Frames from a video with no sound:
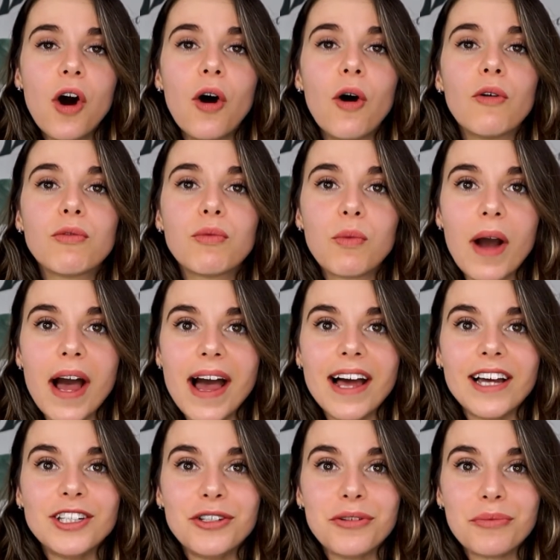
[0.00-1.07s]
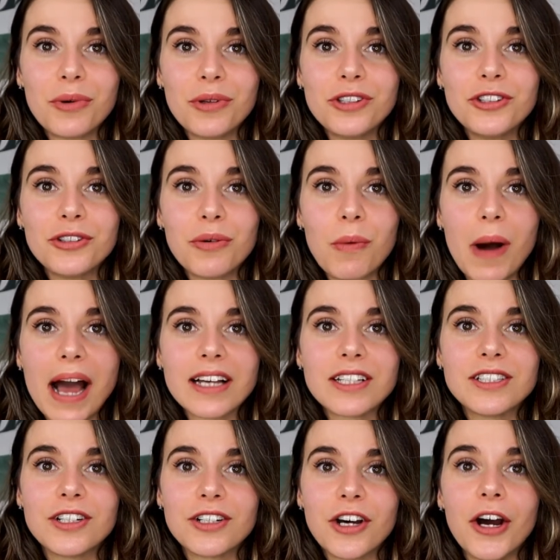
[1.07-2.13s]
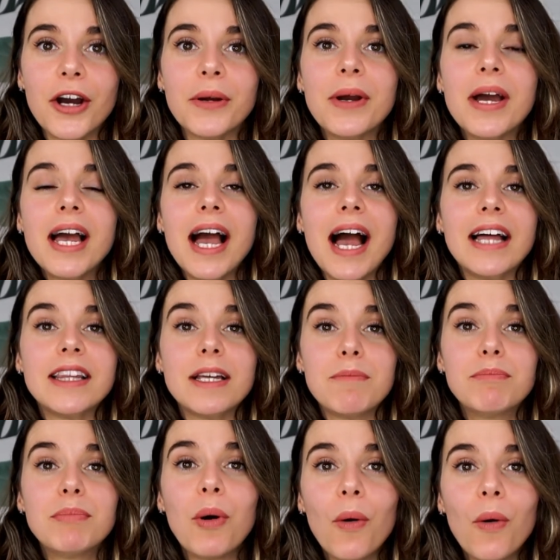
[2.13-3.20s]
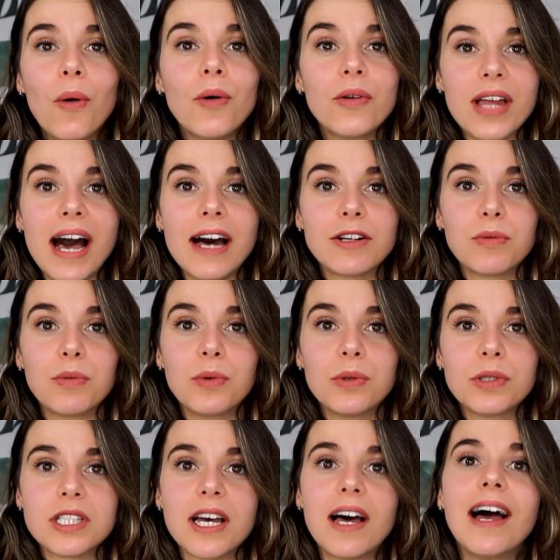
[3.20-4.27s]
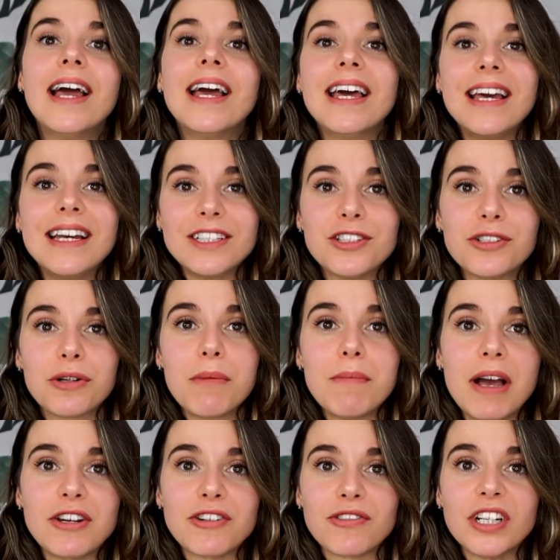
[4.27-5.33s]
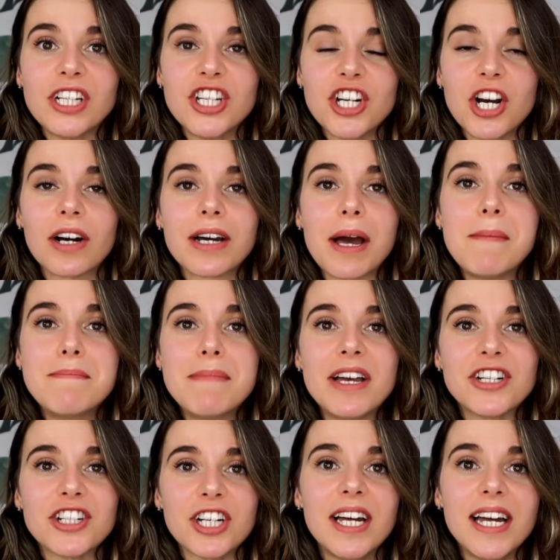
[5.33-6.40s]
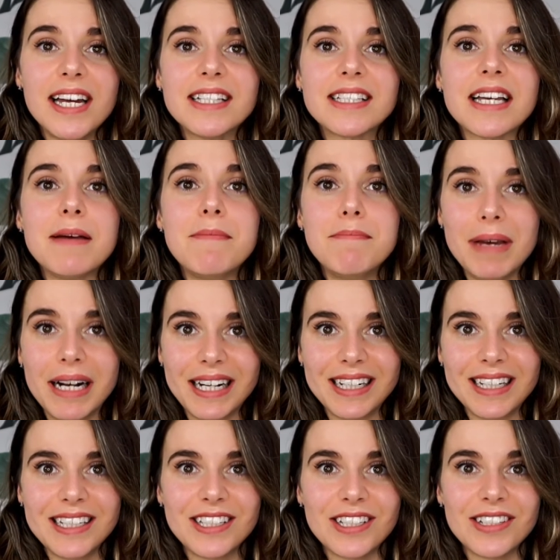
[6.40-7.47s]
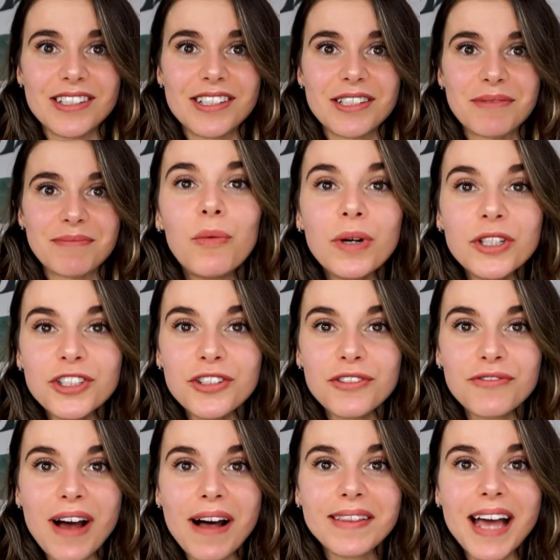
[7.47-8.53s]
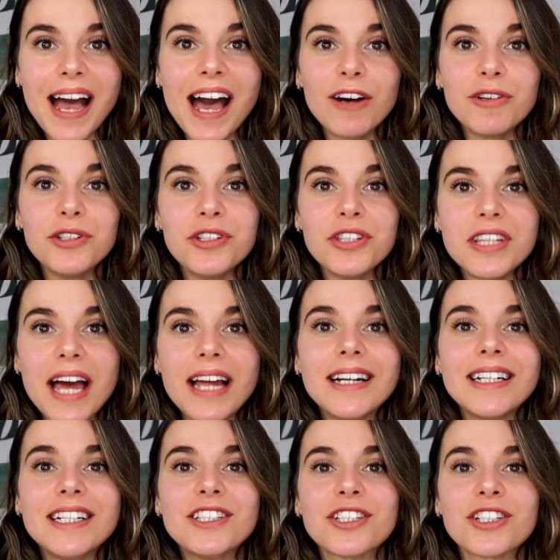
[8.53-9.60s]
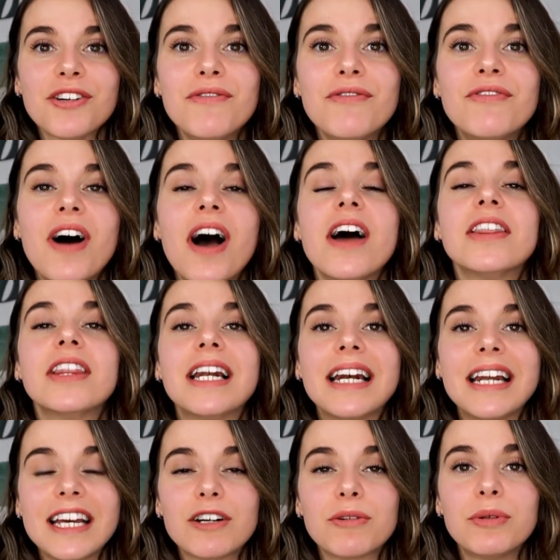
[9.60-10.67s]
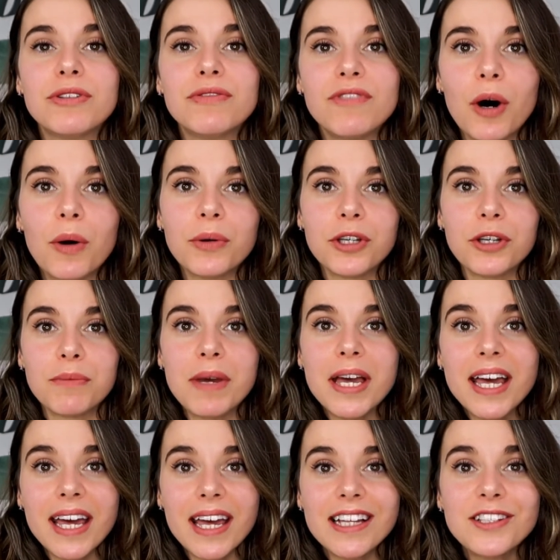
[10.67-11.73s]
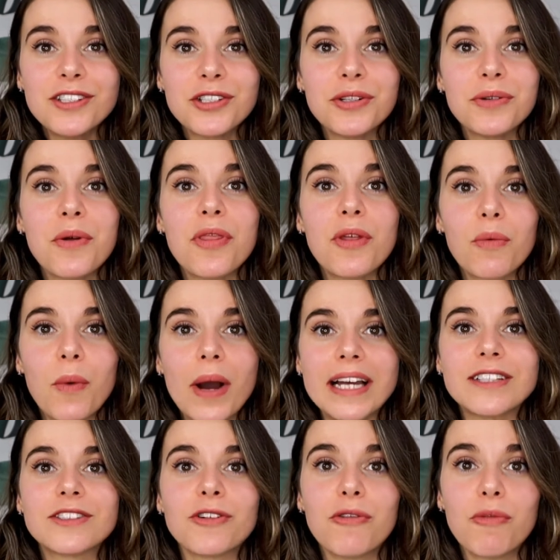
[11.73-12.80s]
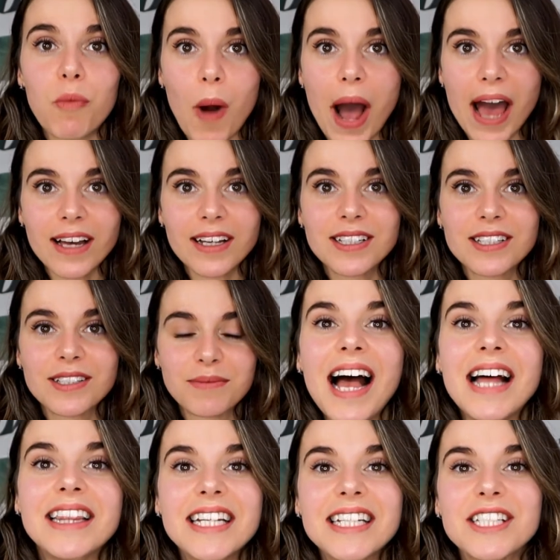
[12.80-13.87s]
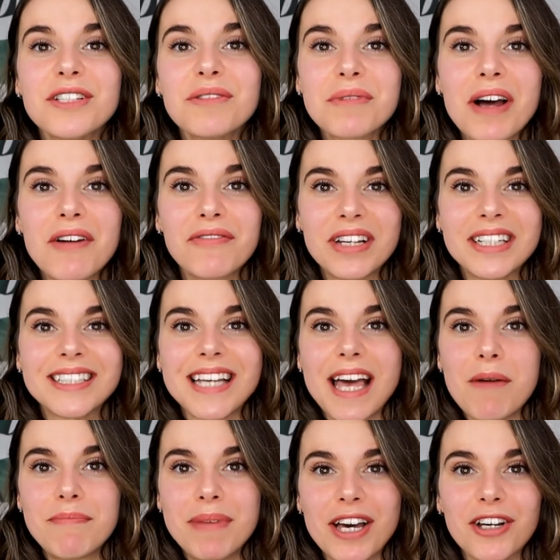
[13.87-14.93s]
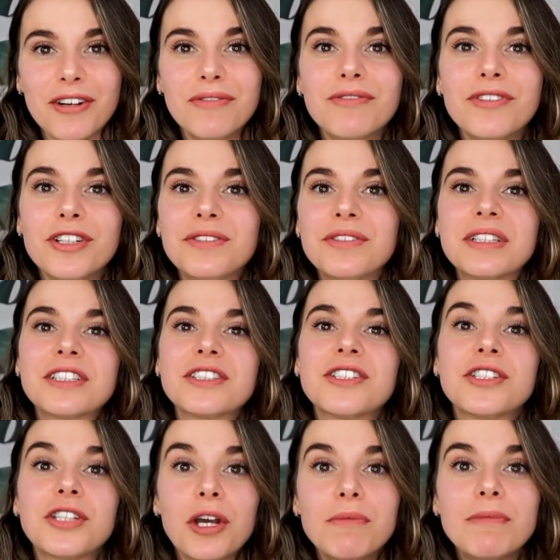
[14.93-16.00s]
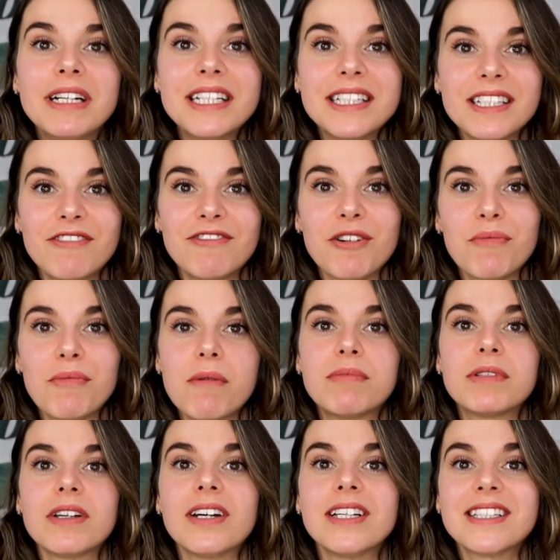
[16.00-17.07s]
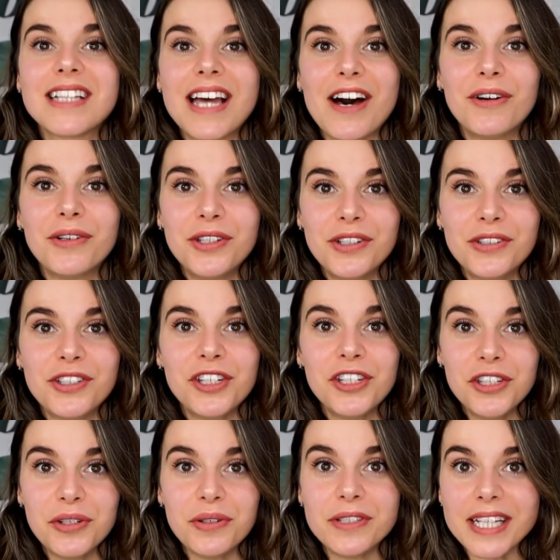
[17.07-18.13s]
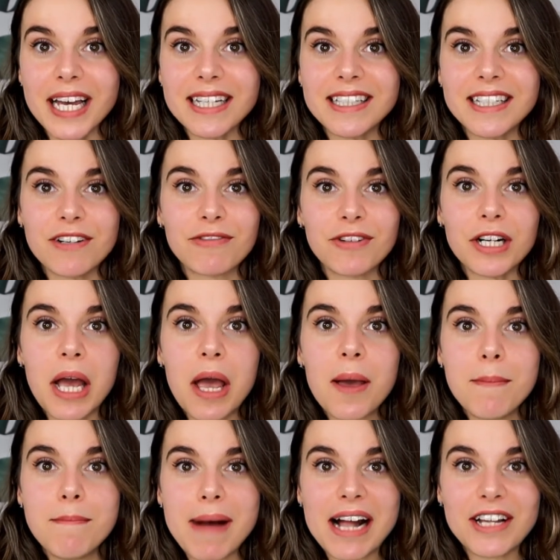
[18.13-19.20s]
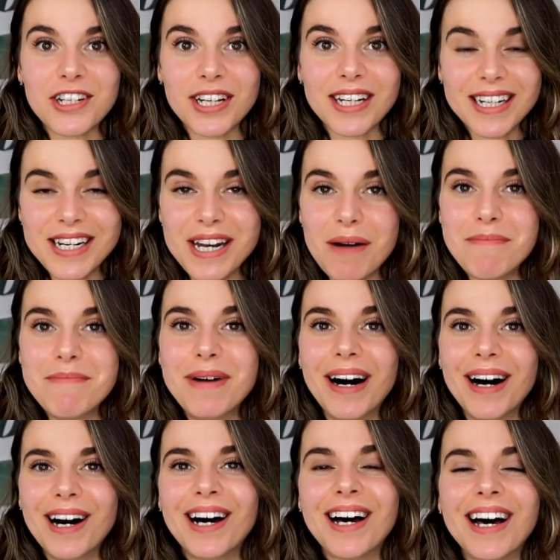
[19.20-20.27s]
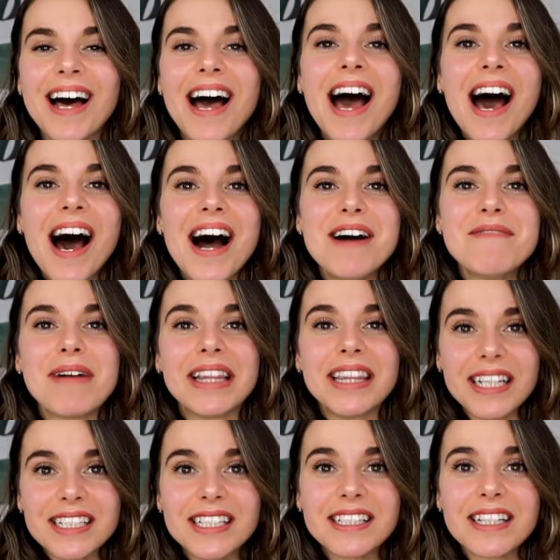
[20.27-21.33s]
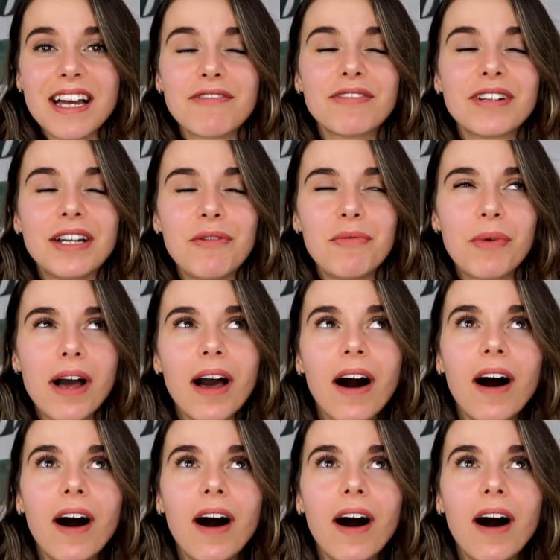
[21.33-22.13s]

of where you want your wax to go, and then pour that water into a measuring jug and measure it in milliliters. Once you've found that out, you then need to convert the liquid volume into the weight of wax. And this is where things get a bit confusing, because so many different websites tell you to use a different magic number. And this is definitely where